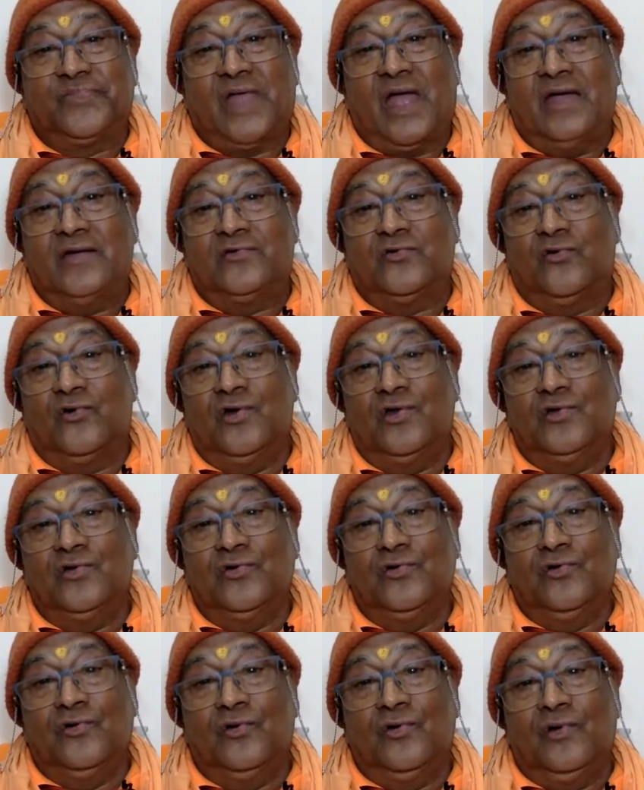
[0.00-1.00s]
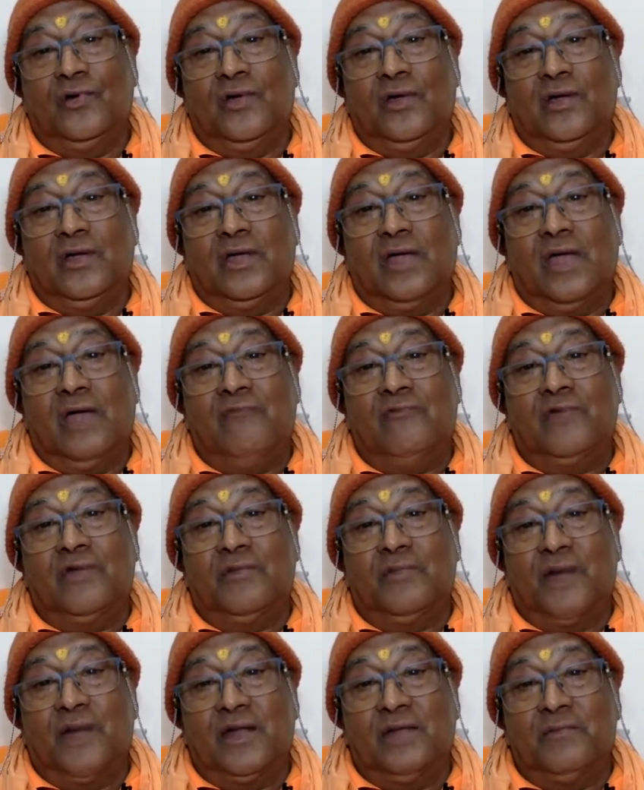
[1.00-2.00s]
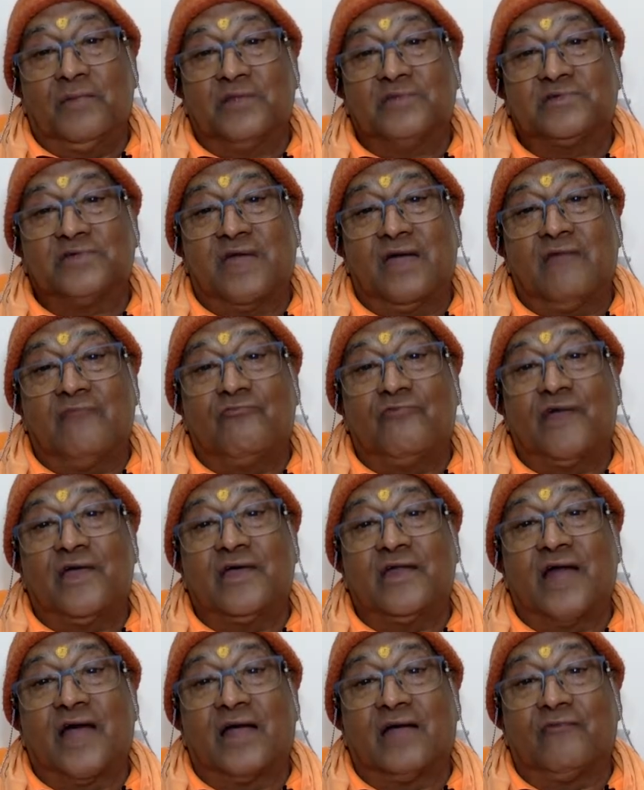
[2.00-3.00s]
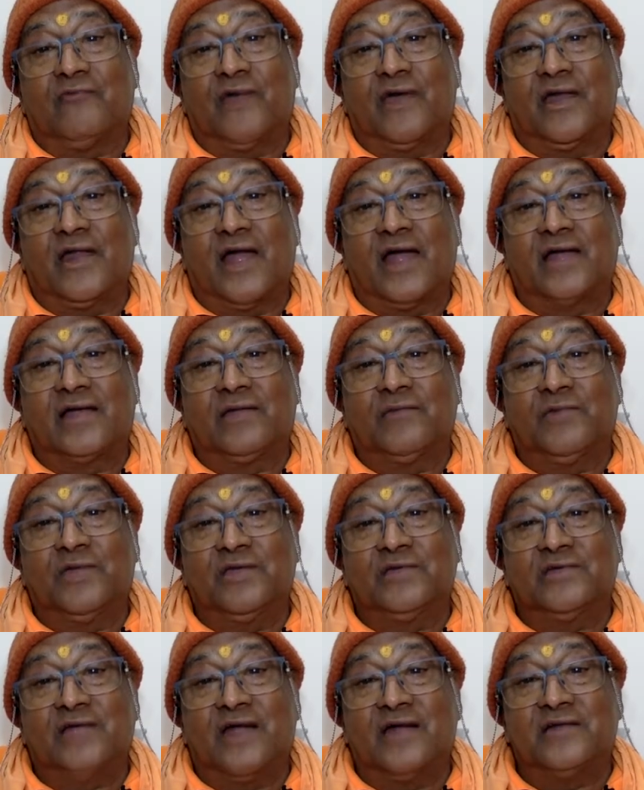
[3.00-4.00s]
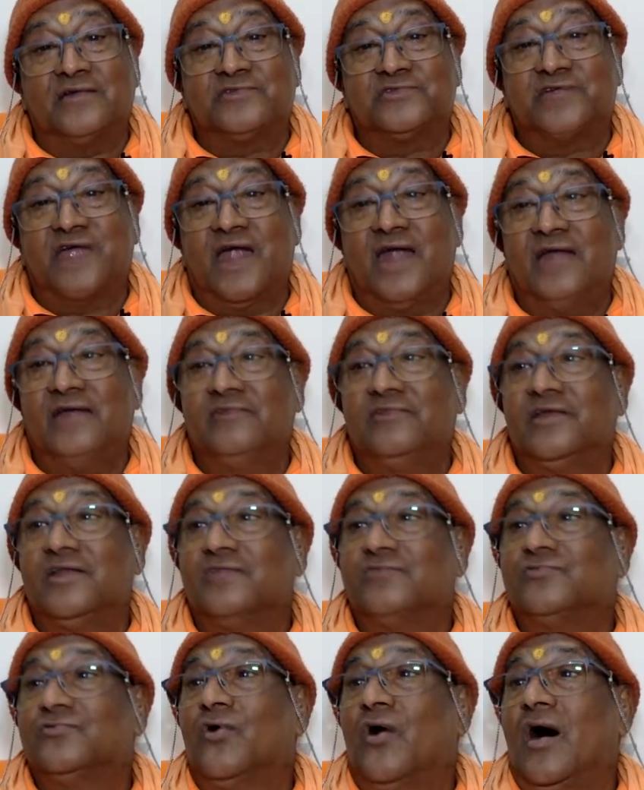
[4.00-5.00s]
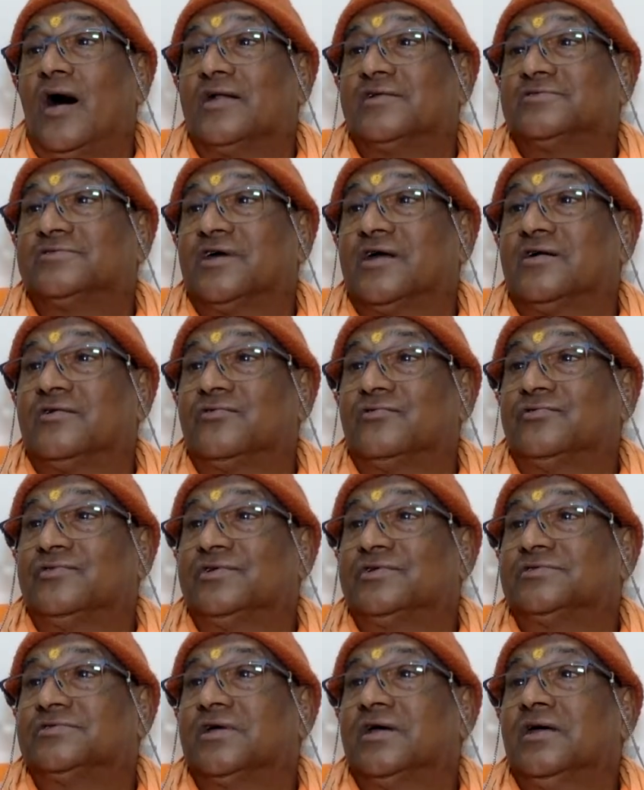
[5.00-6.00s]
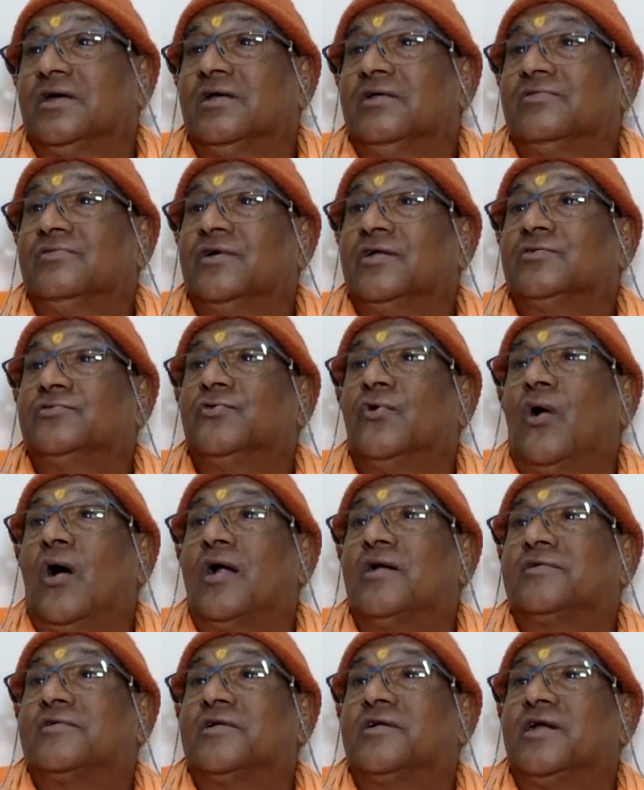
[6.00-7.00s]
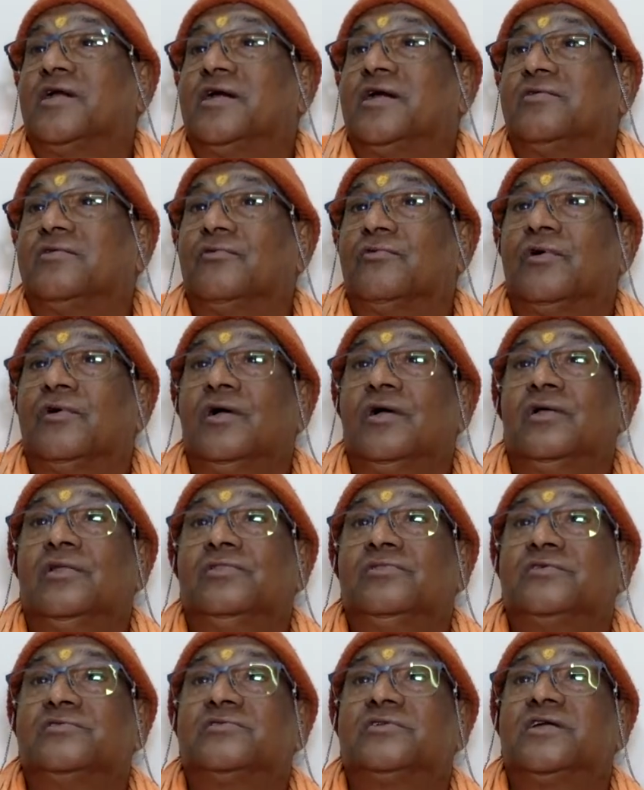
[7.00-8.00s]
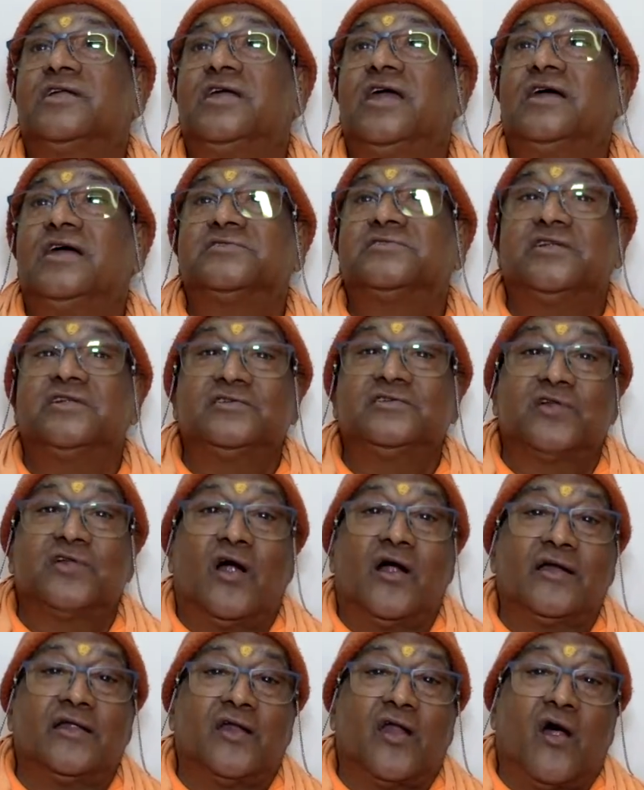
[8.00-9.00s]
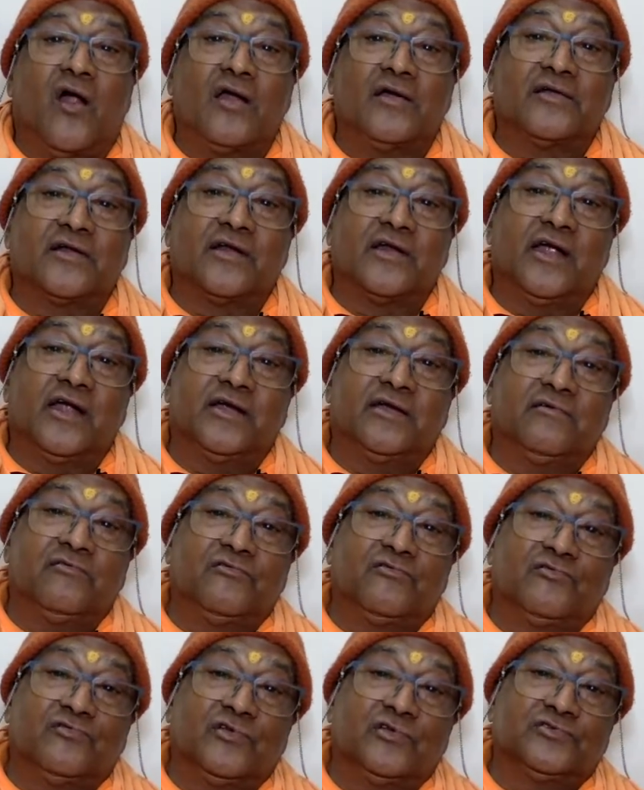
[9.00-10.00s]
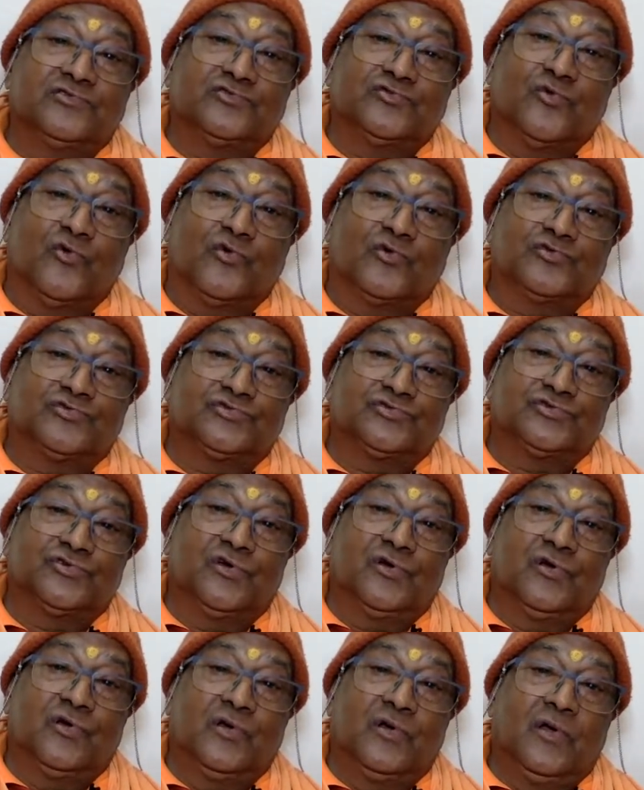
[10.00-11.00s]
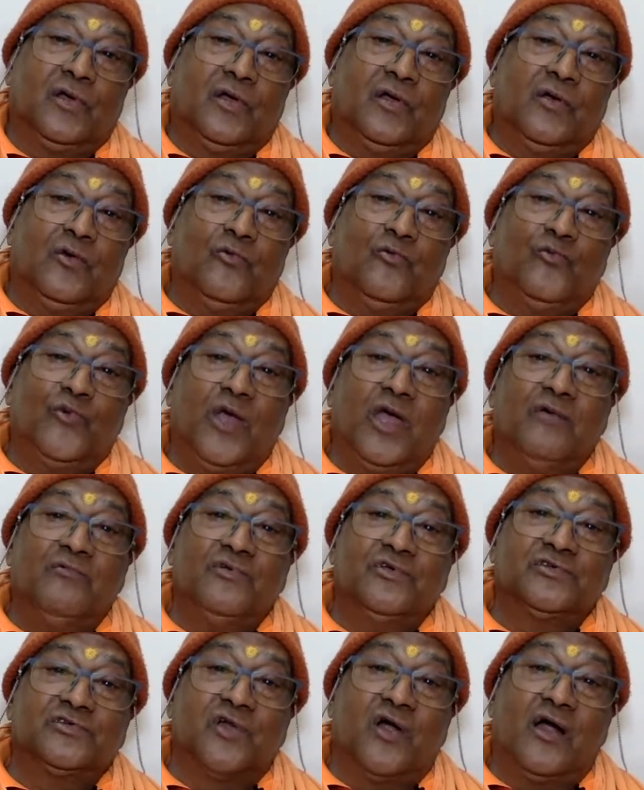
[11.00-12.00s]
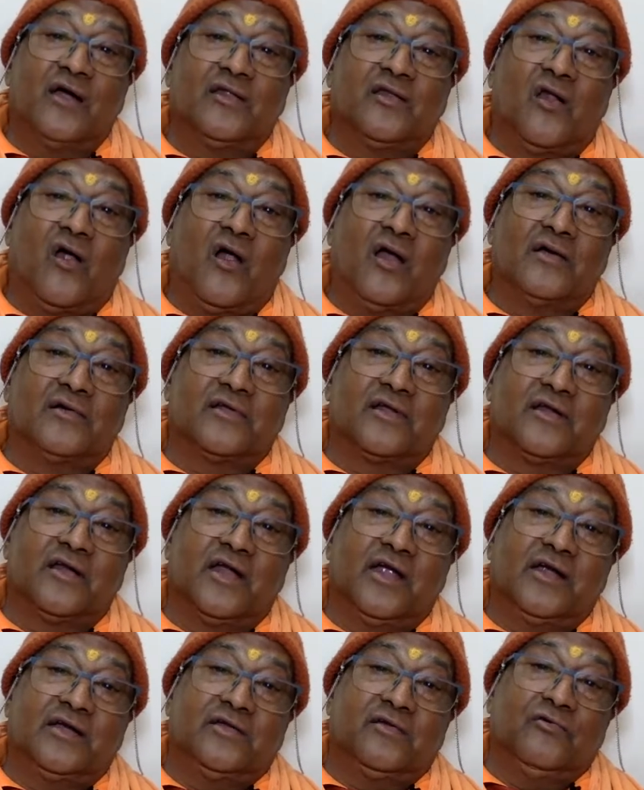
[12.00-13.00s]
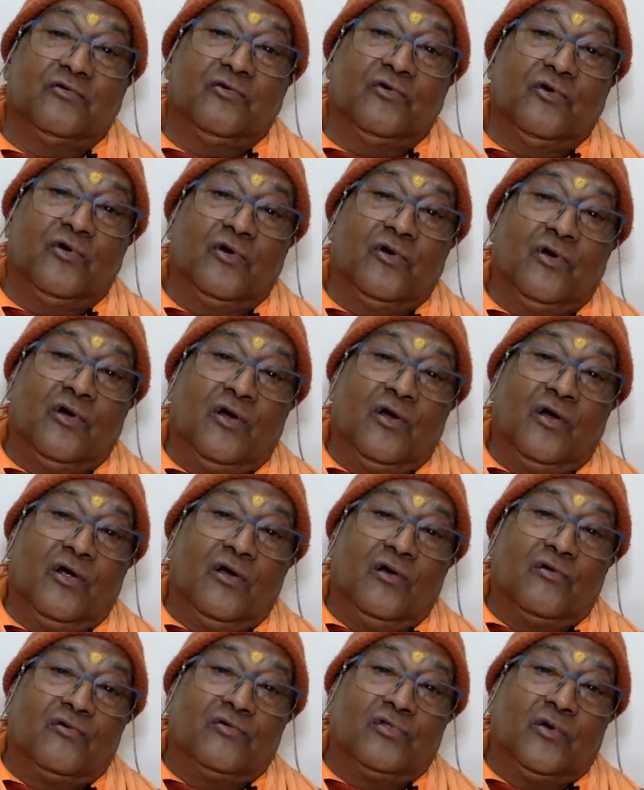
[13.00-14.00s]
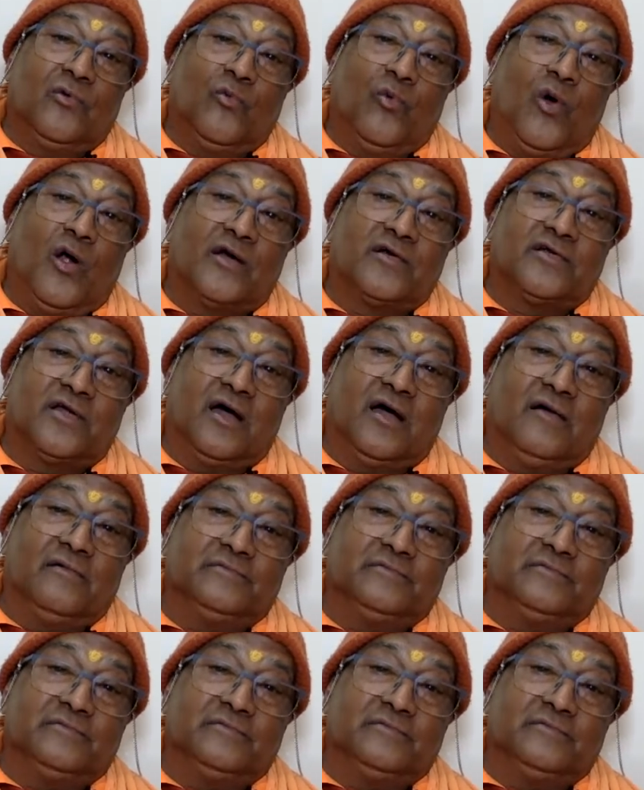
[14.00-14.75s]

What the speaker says: I told you everybody must have vairagya. Vairagyam is understanding there is no answer to this. There is no alternative. This creation is not an alternative to the source. Wave is not an alternative to the water.